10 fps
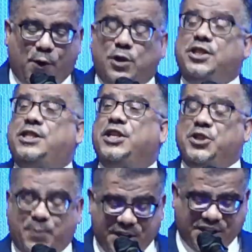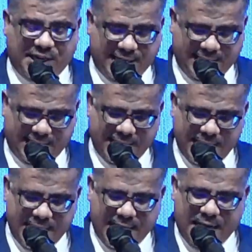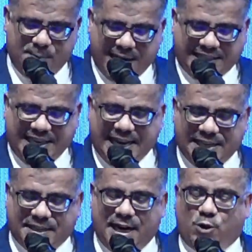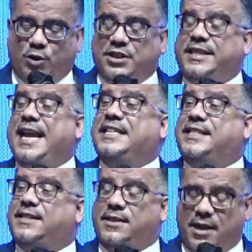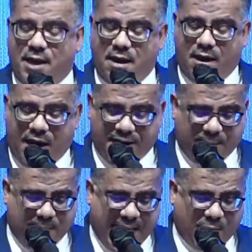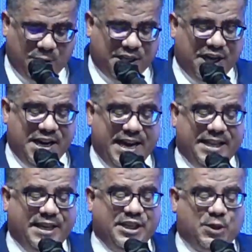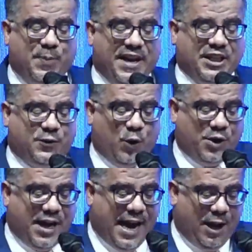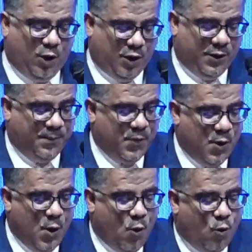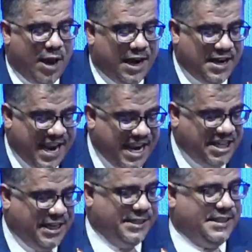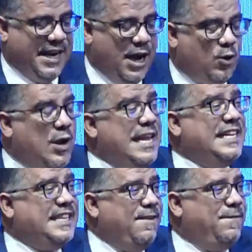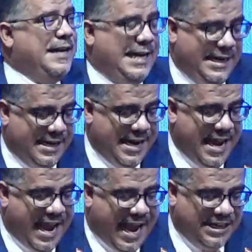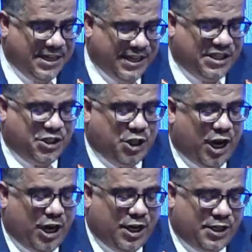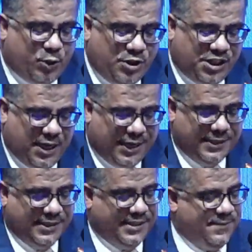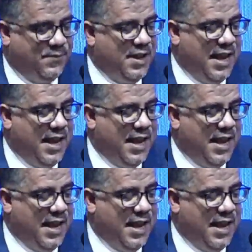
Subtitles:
efforts, especially in multilateral contexts, are about creating space for dialogue where nations can collectively address shared concerns,